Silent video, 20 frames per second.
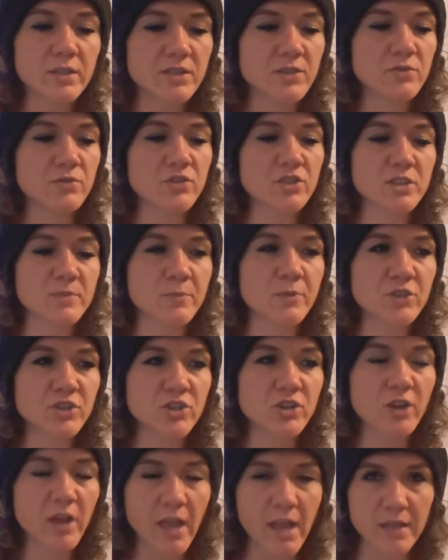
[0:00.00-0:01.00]
to just put
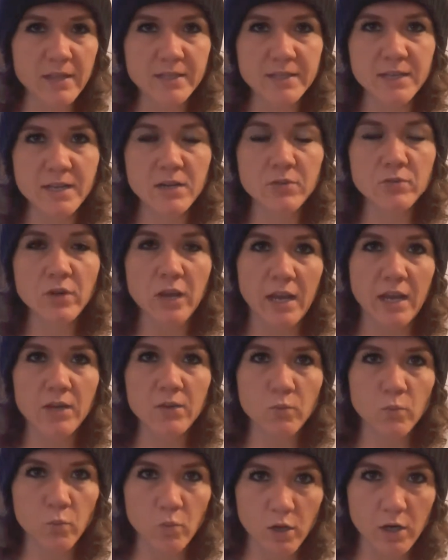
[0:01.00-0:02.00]
your head down
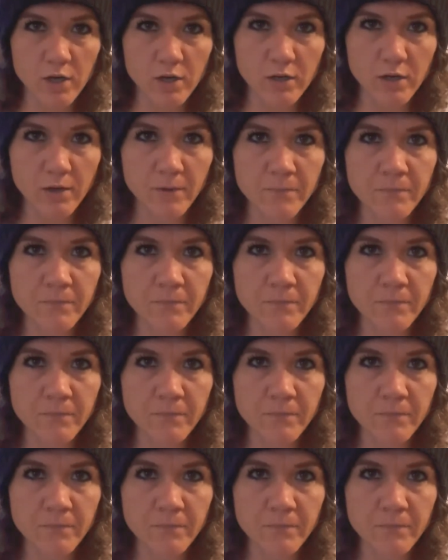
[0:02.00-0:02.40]
and work.